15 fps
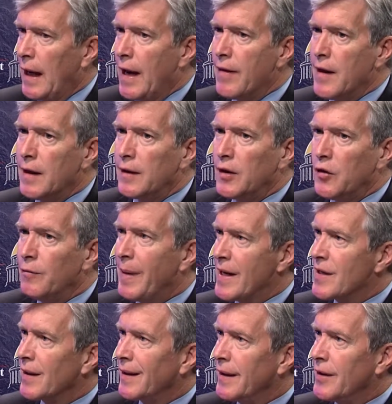And then you
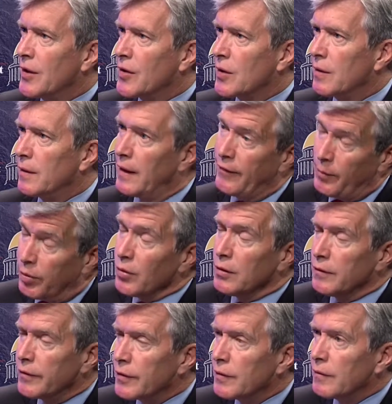basically just have
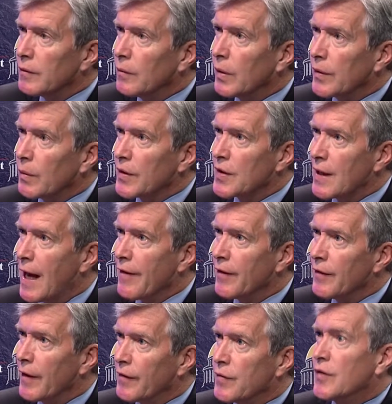approved what staff
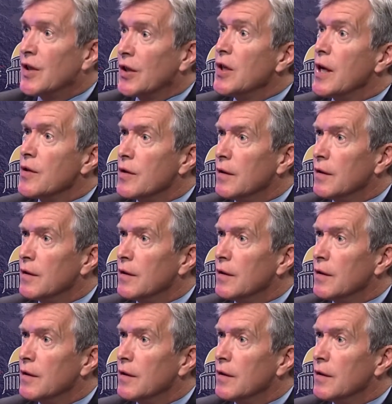have suggested.